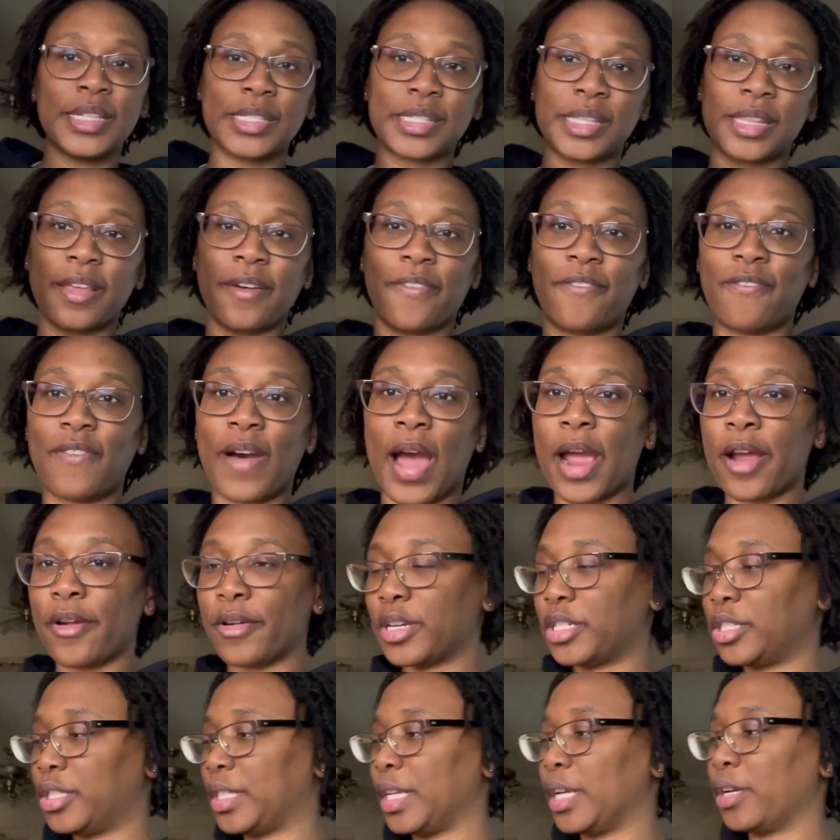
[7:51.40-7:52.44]
is the fire
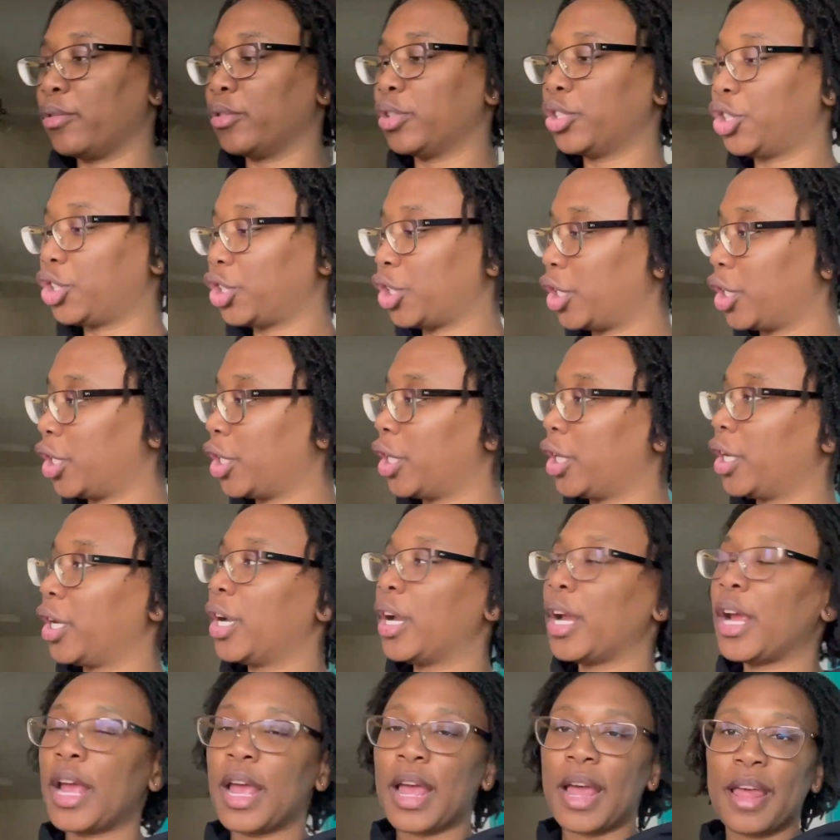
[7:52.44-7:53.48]
extinguisher
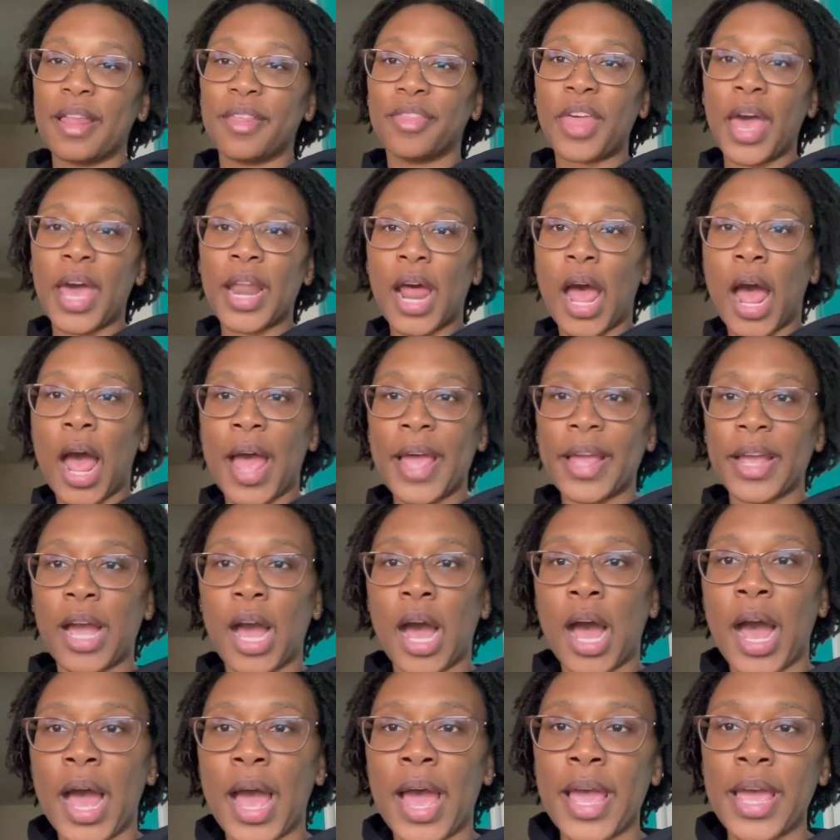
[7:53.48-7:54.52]
that I
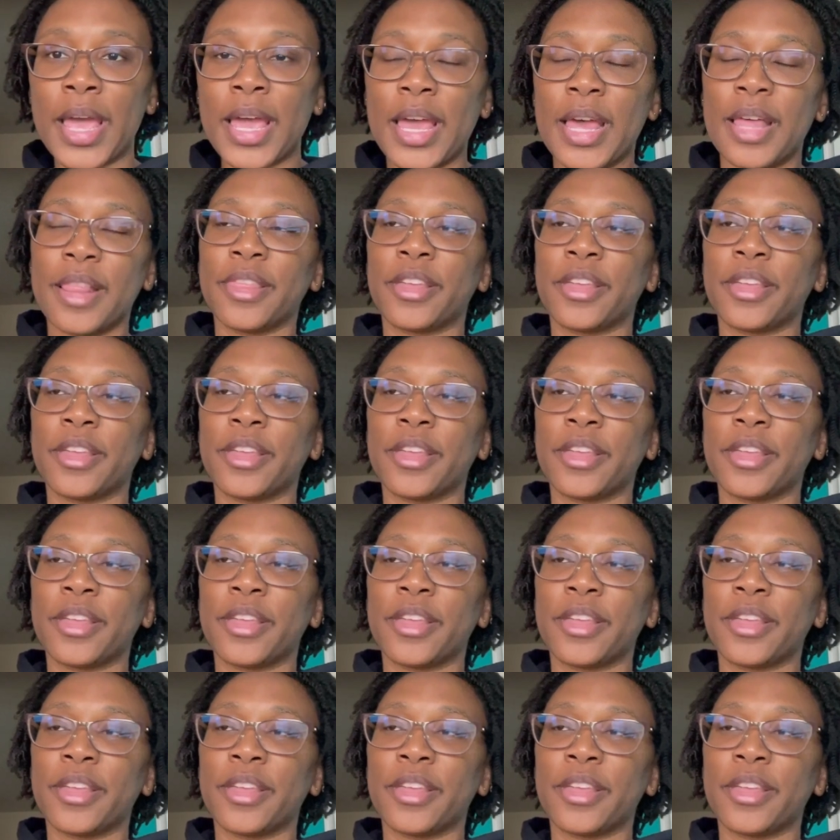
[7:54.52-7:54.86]
got.